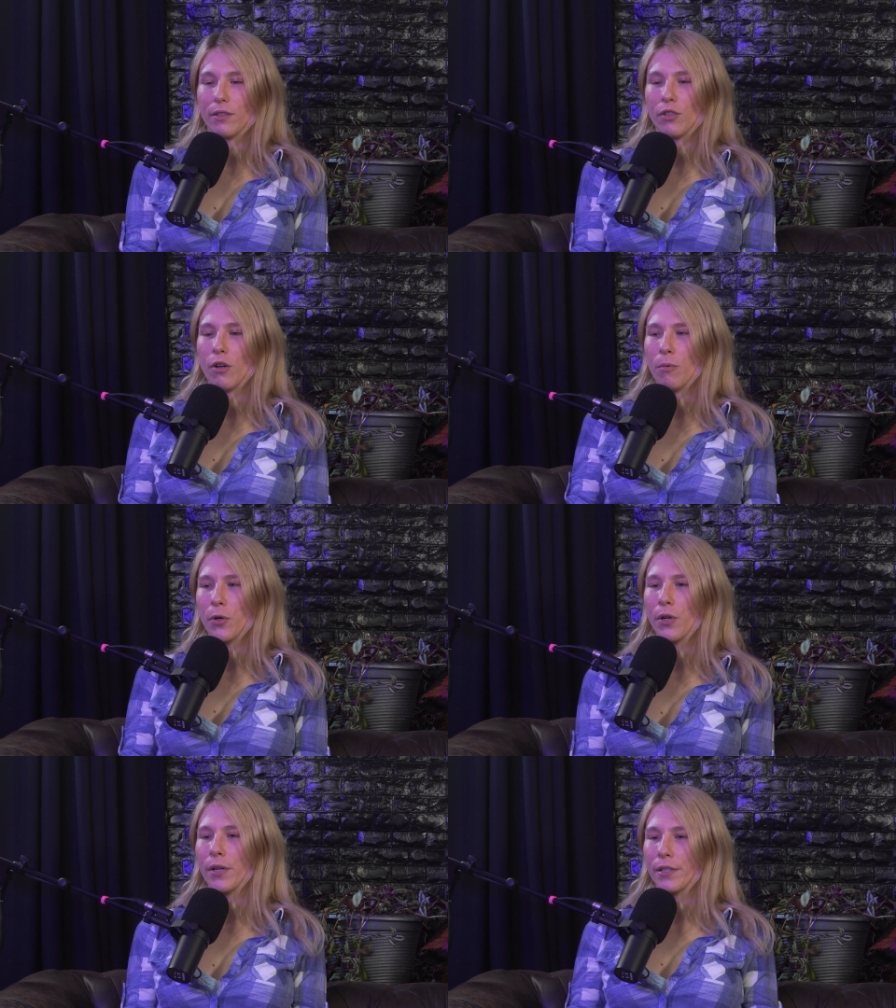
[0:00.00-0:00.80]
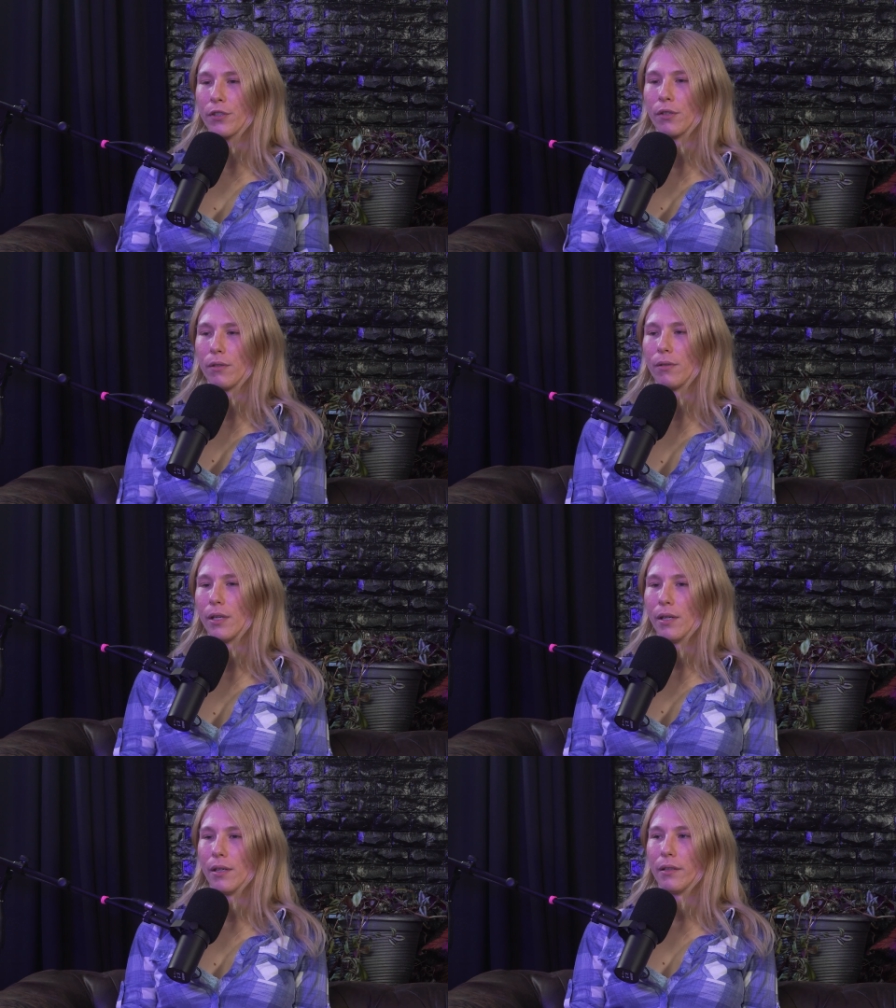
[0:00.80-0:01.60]
There's no worry to
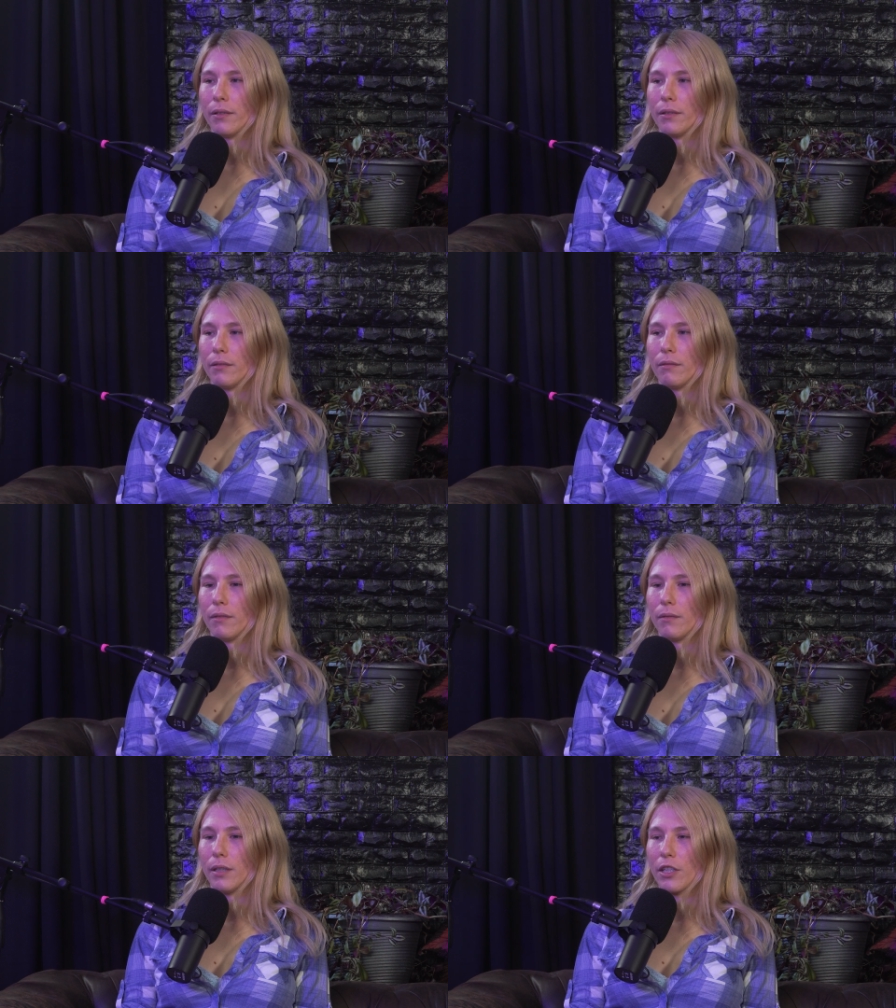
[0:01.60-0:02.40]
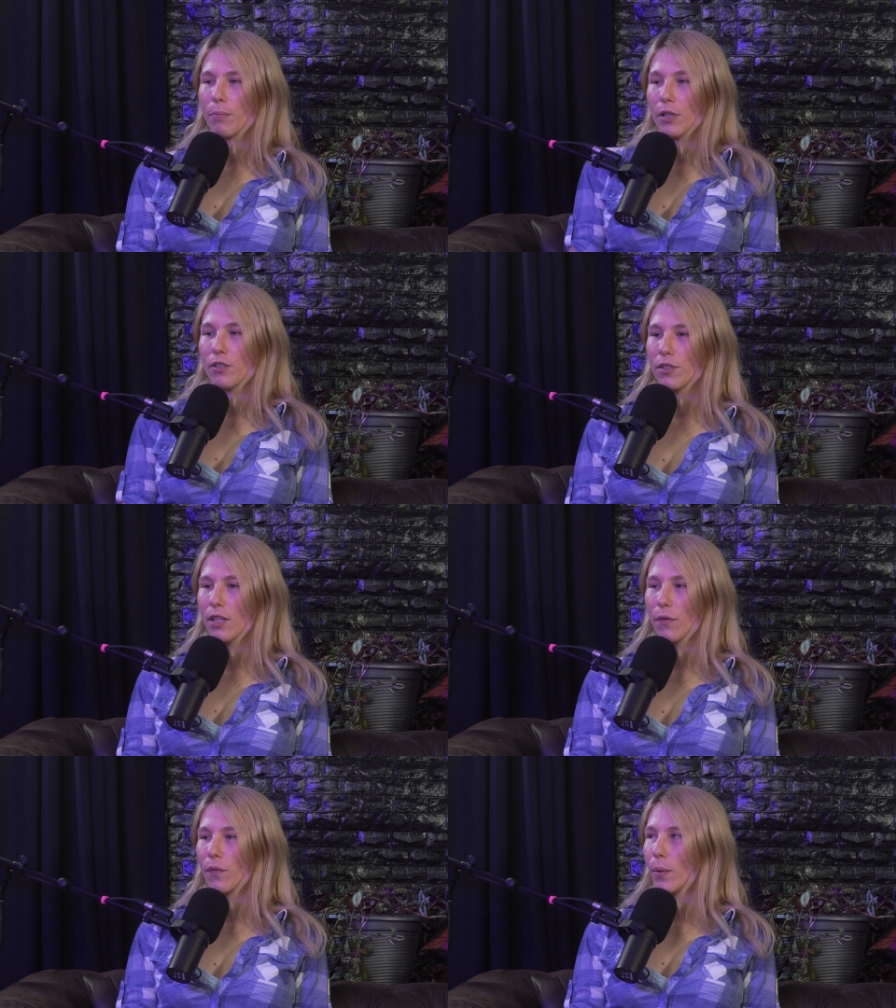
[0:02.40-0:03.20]
express
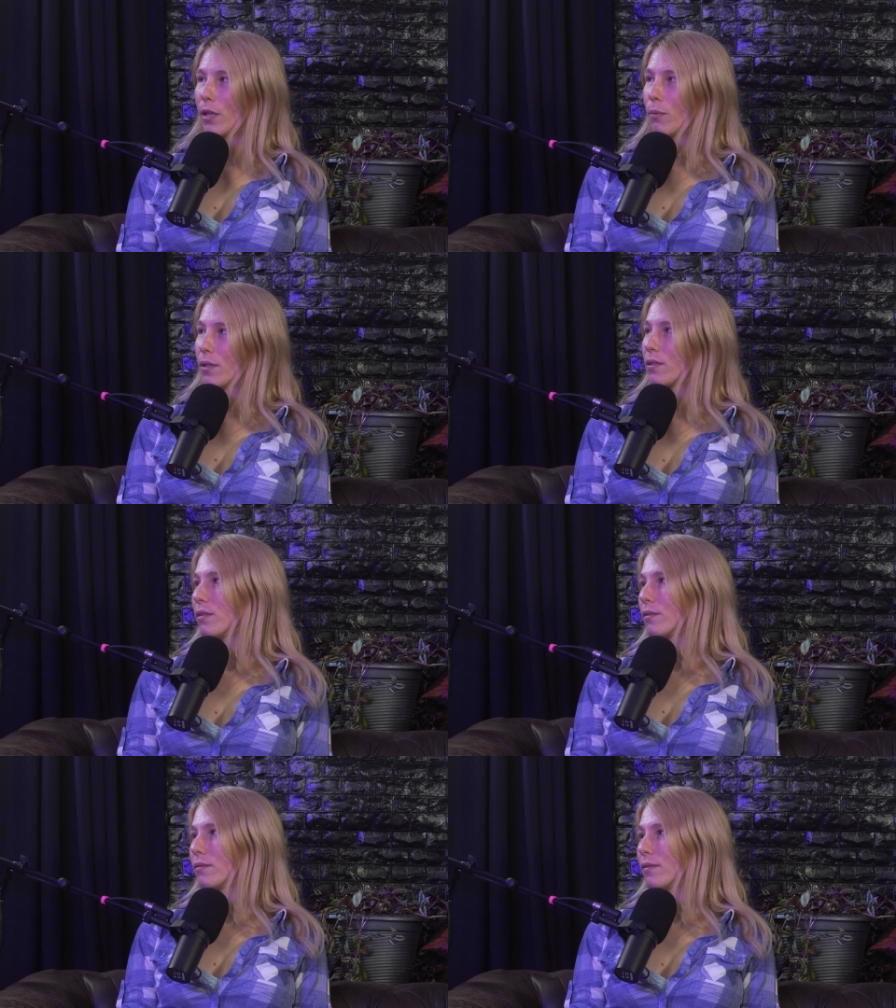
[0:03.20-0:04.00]
yourself the way you want to.